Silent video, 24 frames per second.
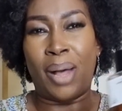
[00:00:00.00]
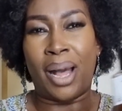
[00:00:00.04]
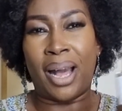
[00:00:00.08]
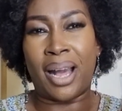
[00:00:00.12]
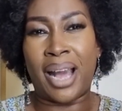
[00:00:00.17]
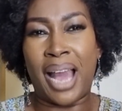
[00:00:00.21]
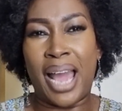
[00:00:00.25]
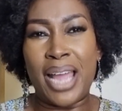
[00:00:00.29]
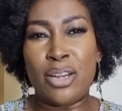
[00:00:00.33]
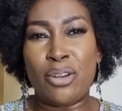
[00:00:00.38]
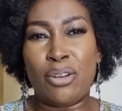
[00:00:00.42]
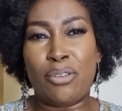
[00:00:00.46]

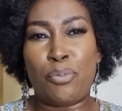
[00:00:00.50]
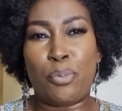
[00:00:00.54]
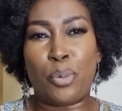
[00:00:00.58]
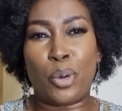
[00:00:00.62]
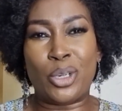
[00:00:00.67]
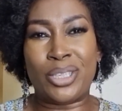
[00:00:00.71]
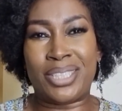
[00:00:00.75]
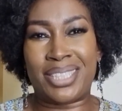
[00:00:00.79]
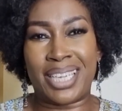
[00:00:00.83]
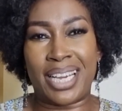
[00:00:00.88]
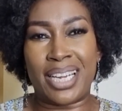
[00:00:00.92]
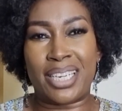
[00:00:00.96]
kind of
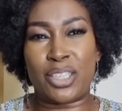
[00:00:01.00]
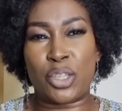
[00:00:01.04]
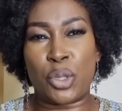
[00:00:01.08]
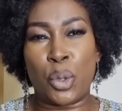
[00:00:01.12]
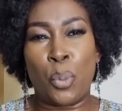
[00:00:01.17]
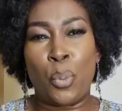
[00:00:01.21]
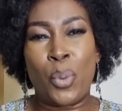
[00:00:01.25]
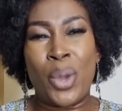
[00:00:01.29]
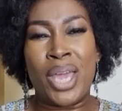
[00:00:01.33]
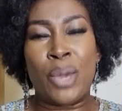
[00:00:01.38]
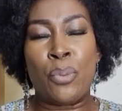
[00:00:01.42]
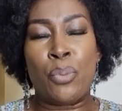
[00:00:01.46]
project the
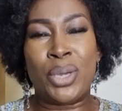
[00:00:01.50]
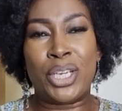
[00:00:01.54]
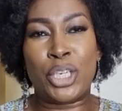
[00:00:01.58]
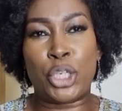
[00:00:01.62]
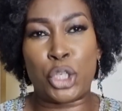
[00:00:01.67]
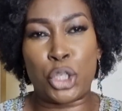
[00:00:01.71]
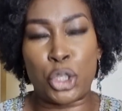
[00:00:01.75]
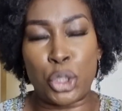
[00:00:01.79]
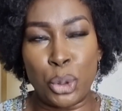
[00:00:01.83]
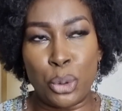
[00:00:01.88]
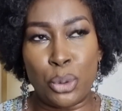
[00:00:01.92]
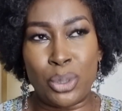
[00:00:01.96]
way we
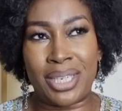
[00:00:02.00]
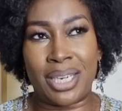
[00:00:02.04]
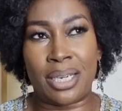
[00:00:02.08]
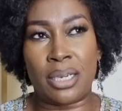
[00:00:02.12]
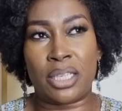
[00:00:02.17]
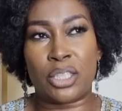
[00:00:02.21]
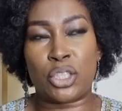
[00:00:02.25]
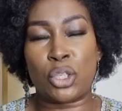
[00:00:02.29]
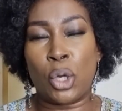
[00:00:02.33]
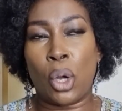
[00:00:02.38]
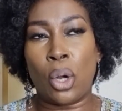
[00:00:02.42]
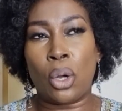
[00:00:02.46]
should, and
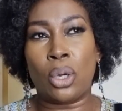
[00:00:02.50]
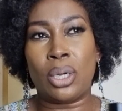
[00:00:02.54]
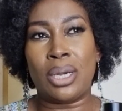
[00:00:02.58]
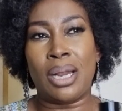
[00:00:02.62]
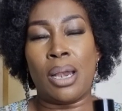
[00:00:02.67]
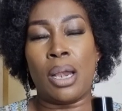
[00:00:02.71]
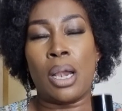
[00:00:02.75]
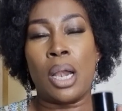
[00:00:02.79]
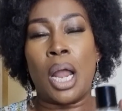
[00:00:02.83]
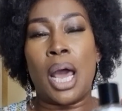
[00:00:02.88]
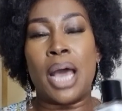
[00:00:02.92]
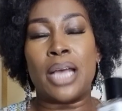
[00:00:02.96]
it's not going to
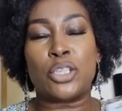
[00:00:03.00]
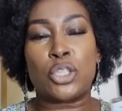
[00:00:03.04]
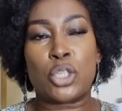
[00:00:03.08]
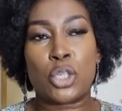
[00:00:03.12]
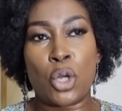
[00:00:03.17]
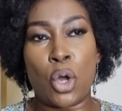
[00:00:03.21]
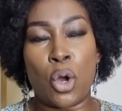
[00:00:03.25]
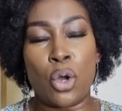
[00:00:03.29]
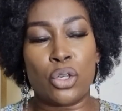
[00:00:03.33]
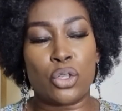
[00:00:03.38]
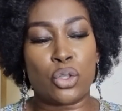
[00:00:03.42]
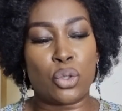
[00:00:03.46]
last
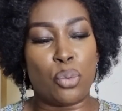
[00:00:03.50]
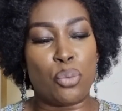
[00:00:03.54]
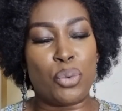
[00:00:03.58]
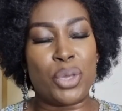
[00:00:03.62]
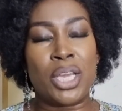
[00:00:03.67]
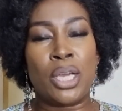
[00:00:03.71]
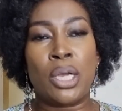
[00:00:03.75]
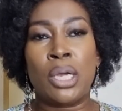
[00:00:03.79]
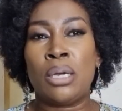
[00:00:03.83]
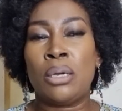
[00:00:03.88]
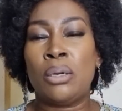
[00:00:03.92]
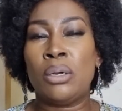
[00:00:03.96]
long, so
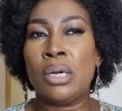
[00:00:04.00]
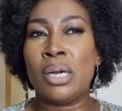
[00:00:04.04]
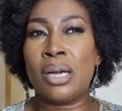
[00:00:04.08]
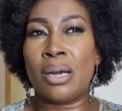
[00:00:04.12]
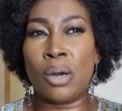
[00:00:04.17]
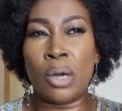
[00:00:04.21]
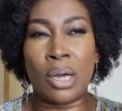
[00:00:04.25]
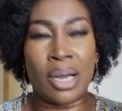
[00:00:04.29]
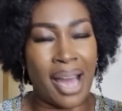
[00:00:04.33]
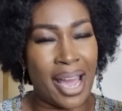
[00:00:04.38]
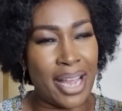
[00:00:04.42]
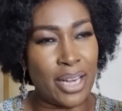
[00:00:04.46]
we
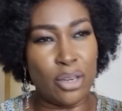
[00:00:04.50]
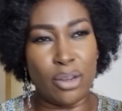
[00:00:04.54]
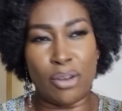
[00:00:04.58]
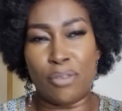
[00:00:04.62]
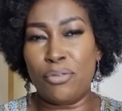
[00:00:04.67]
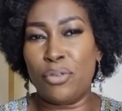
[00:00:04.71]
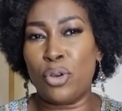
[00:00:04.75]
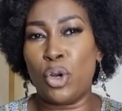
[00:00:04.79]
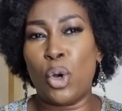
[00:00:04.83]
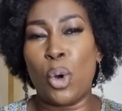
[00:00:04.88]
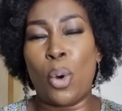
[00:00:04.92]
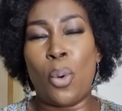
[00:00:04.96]
kind
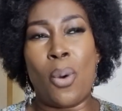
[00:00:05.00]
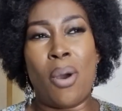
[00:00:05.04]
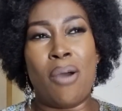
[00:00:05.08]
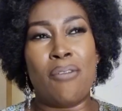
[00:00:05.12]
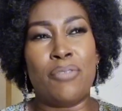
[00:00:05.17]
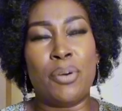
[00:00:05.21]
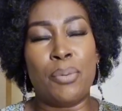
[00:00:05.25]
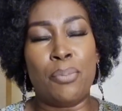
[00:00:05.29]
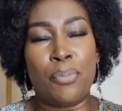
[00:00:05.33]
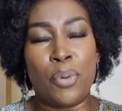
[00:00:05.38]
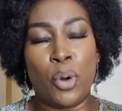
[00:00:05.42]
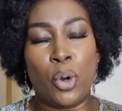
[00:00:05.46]
of go
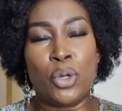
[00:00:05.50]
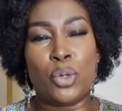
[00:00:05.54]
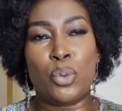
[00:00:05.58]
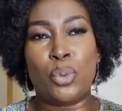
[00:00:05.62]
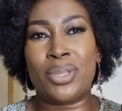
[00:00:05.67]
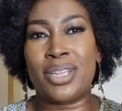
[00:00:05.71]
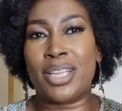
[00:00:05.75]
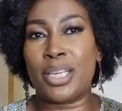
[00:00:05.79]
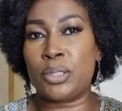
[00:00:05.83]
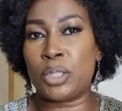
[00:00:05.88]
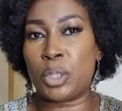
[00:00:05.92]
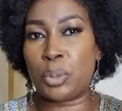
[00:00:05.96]
overboard
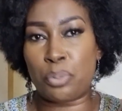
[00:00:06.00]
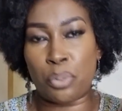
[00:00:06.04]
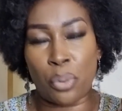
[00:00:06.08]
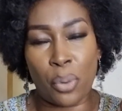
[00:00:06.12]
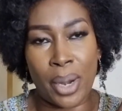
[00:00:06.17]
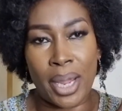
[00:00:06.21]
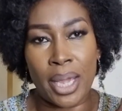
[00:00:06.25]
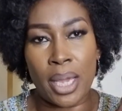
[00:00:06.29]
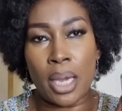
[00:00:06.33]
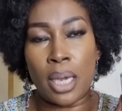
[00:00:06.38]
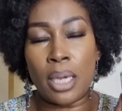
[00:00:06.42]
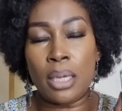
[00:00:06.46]
with the
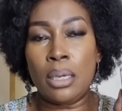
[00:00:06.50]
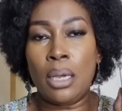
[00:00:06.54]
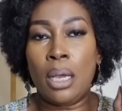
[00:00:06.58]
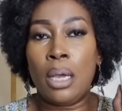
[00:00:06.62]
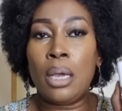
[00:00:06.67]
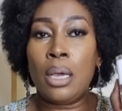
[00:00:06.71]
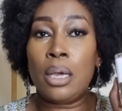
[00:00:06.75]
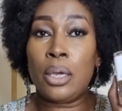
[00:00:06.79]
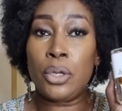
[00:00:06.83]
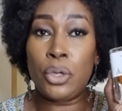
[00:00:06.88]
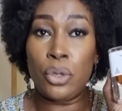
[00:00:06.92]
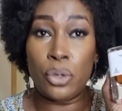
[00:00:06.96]
spraying.
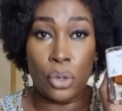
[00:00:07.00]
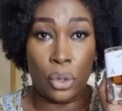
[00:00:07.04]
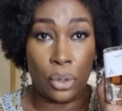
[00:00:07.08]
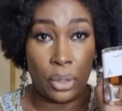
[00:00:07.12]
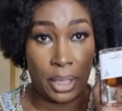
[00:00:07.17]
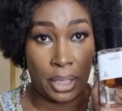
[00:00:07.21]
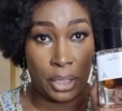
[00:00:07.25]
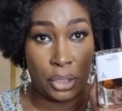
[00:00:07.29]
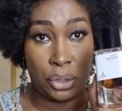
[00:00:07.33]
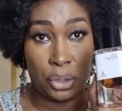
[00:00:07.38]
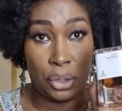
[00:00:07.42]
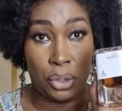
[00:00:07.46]
You don't
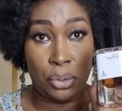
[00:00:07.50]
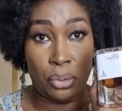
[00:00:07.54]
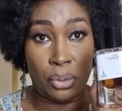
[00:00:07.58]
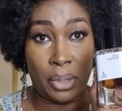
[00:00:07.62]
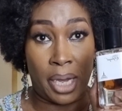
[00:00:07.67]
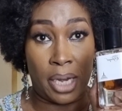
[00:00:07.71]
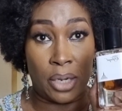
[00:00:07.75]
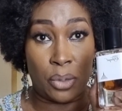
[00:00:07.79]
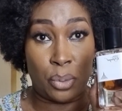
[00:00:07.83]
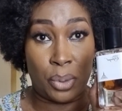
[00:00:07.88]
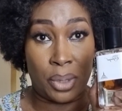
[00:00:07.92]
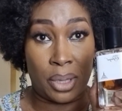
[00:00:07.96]
need to do
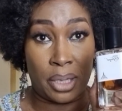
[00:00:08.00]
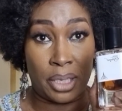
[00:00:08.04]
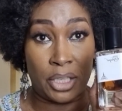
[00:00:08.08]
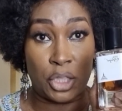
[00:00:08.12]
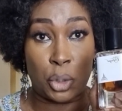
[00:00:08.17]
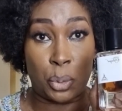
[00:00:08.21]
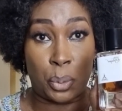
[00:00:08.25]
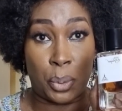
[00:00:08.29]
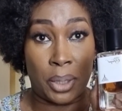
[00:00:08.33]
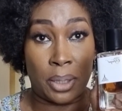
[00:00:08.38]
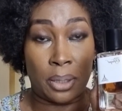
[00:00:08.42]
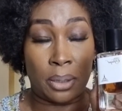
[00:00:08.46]
that with
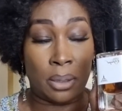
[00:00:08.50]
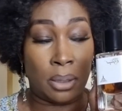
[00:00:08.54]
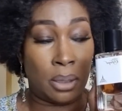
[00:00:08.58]
this one.